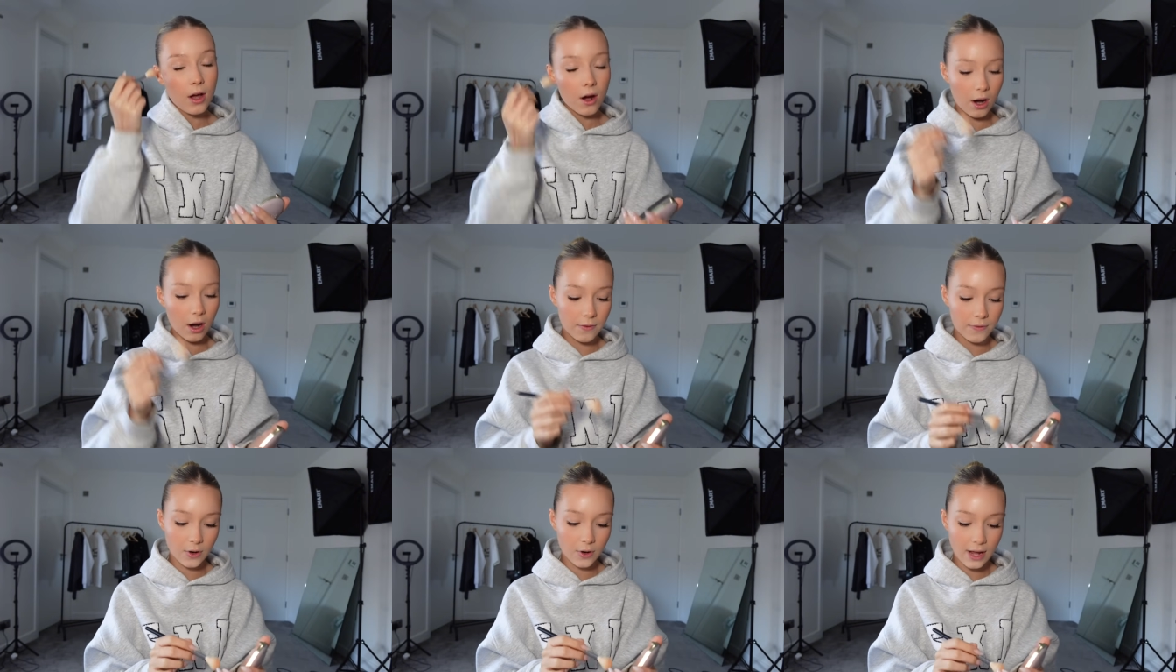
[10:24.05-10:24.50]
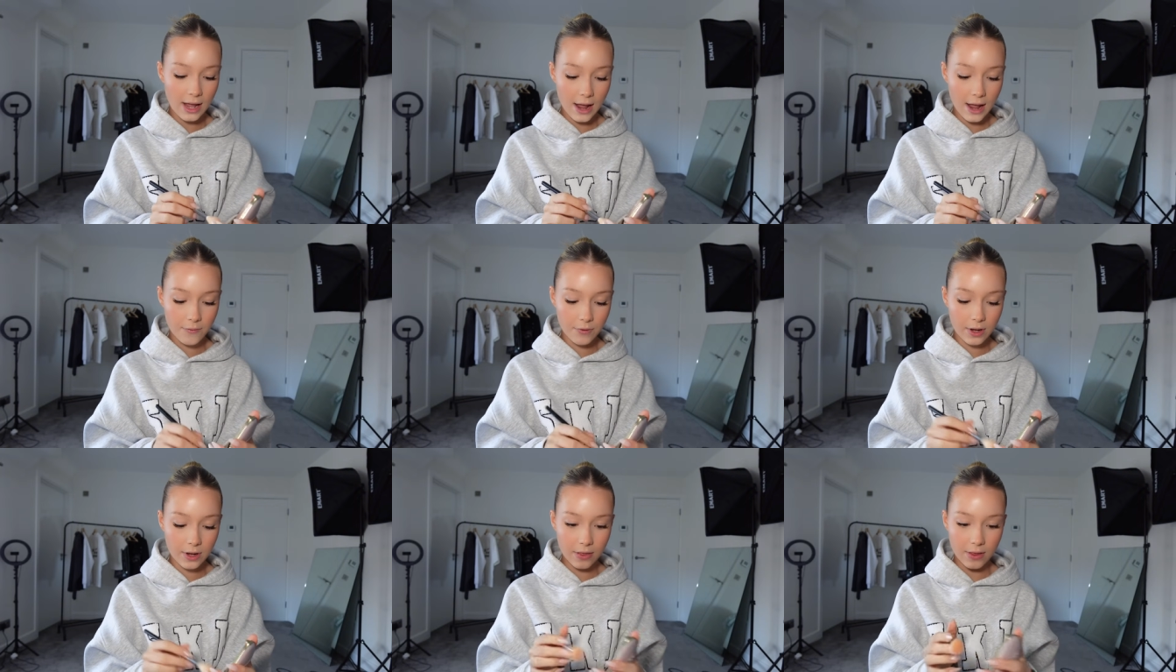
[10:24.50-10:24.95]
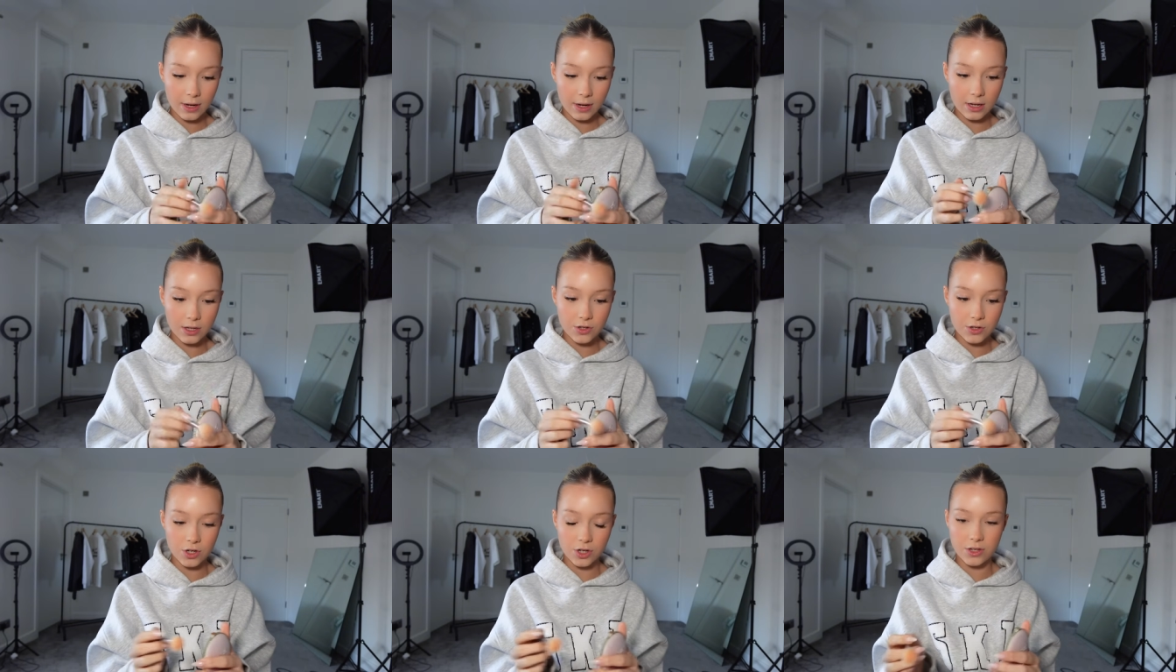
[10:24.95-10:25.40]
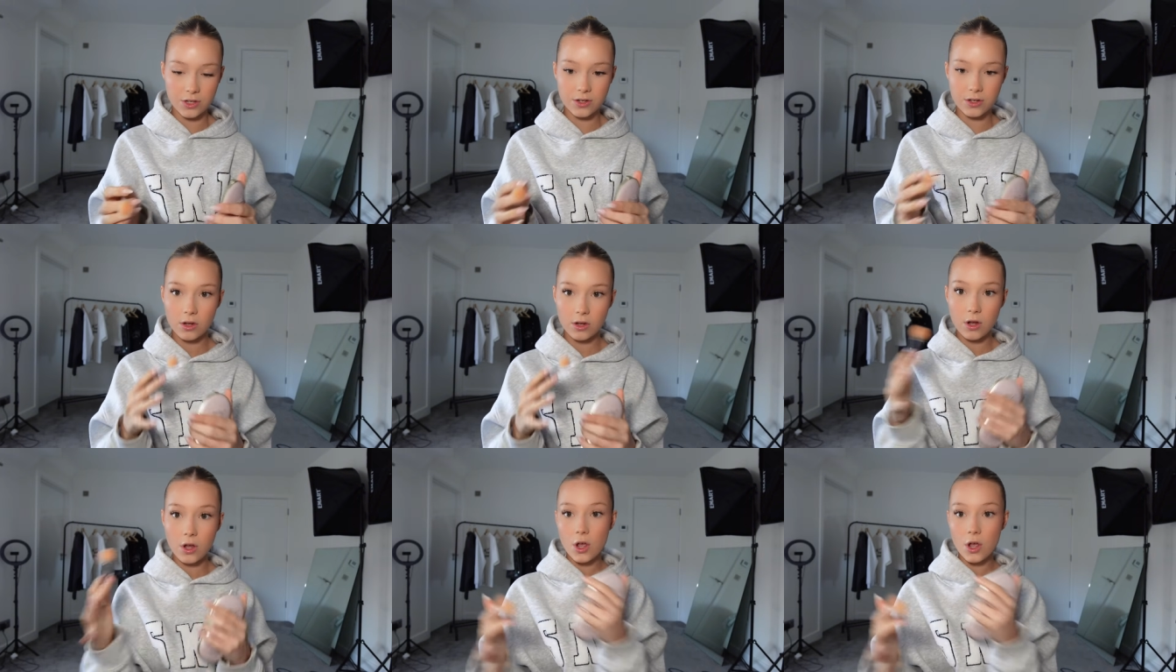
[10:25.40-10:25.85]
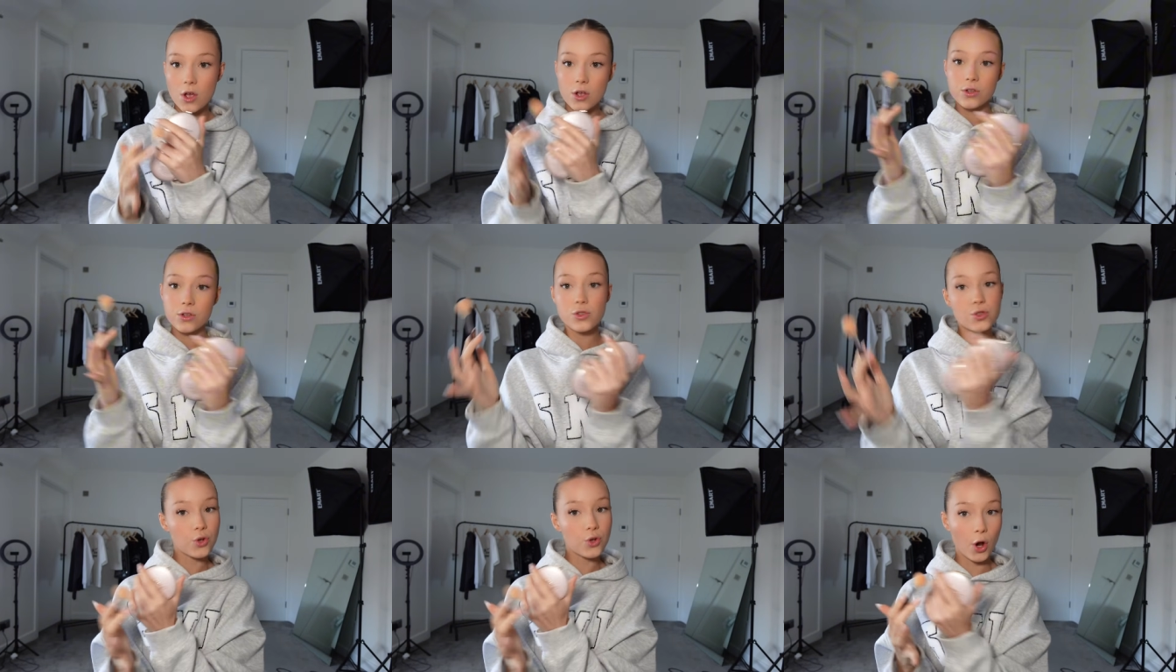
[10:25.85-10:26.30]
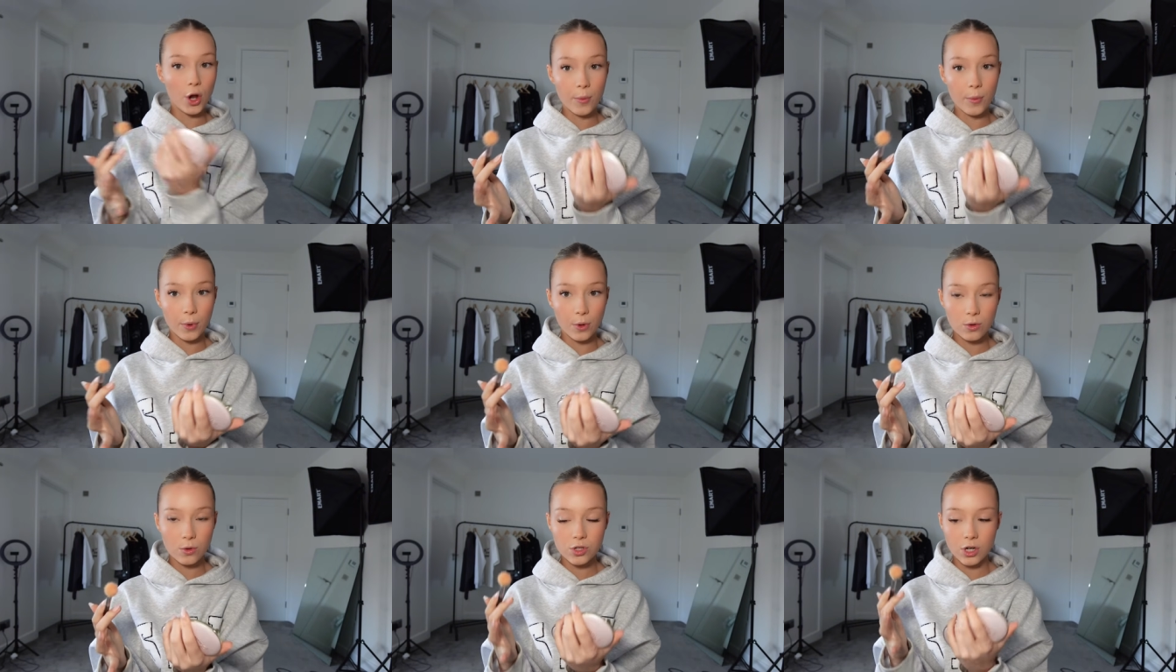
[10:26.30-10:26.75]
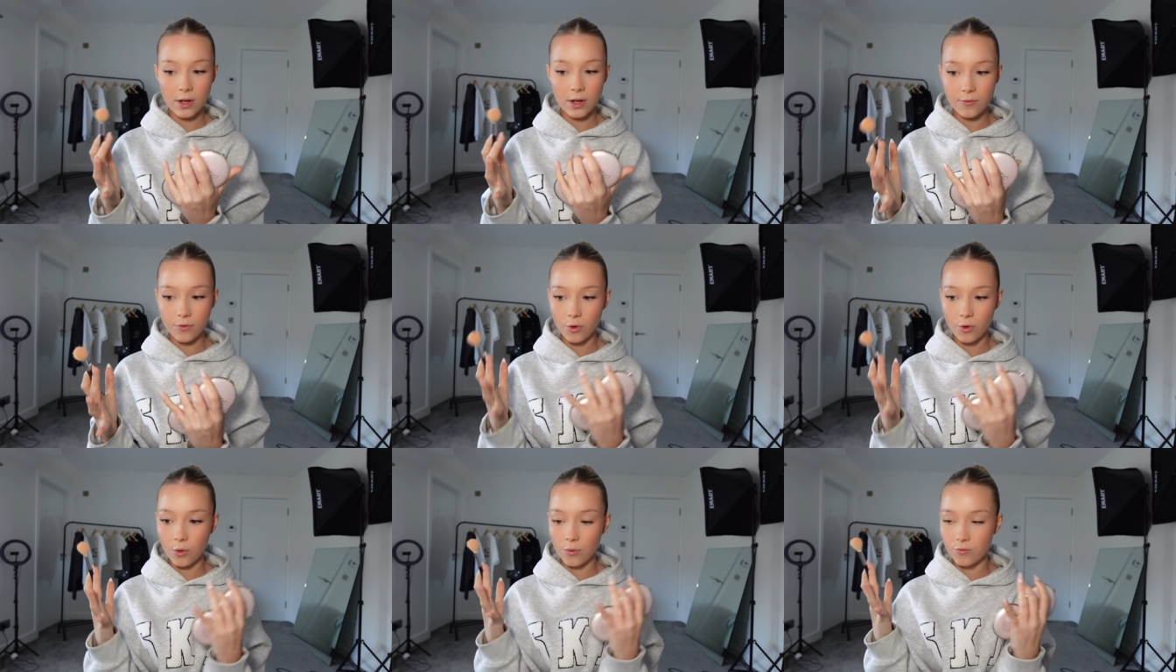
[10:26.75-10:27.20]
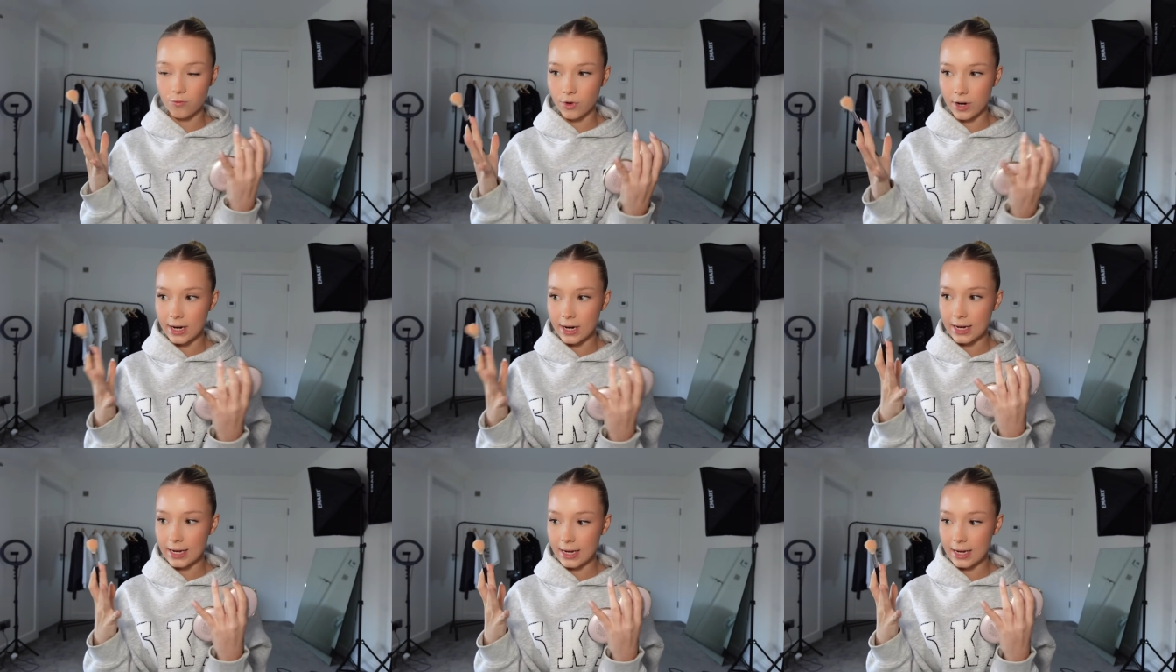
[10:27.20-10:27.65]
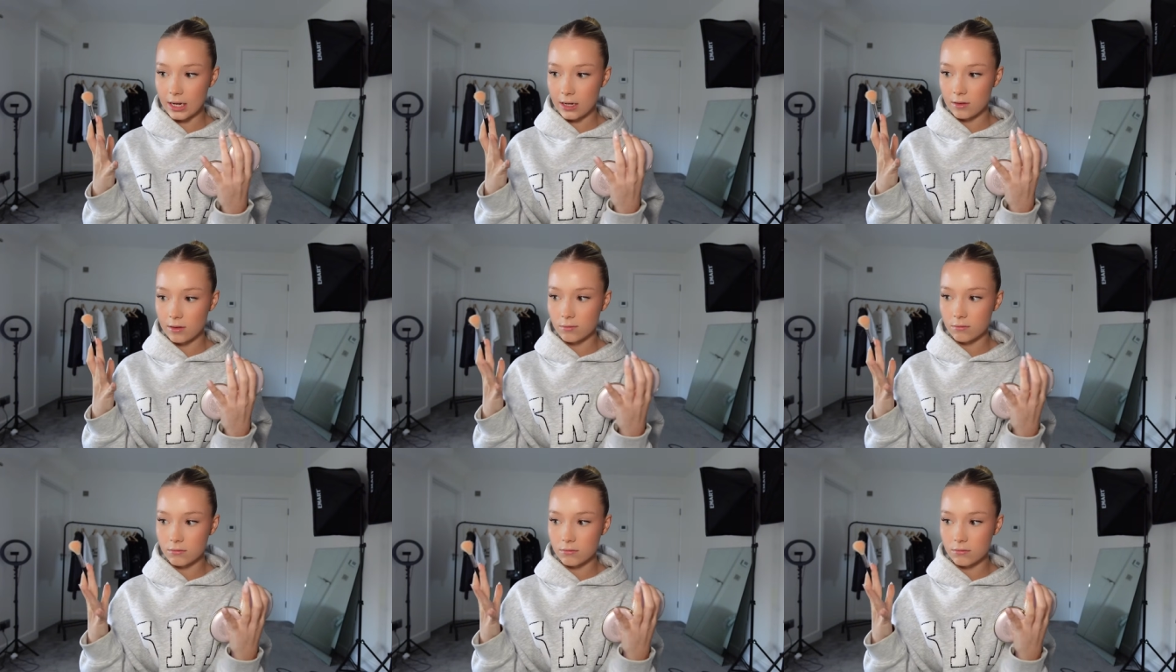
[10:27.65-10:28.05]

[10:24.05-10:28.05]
I feel like everything is just snowballed and I've not really